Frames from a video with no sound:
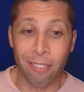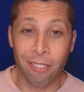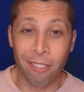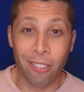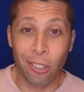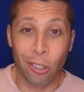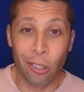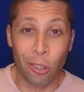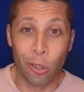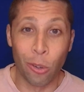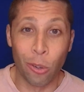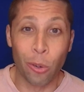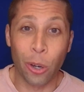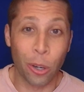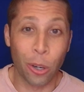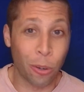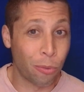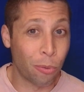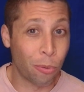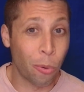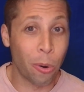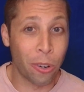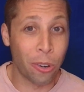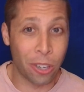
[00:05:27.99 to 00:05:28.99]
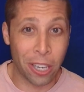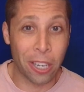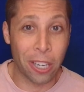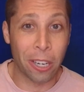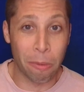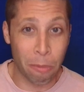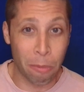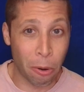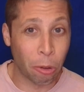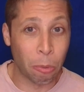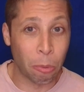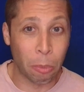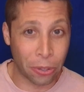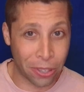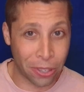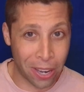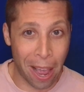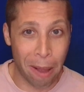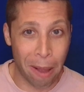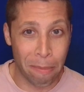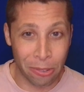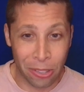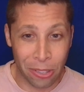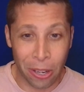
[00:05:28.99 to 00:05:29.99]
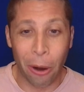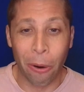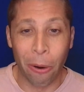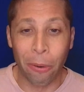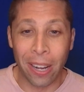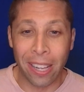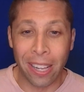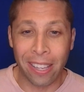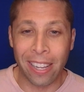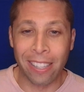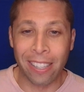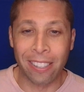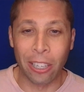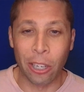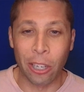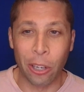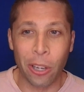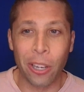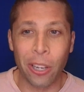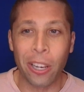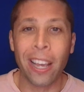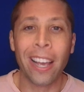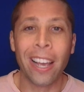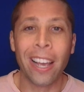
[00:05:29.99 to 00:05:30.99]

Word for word: you could afford to hear multiple times. So it, it's a good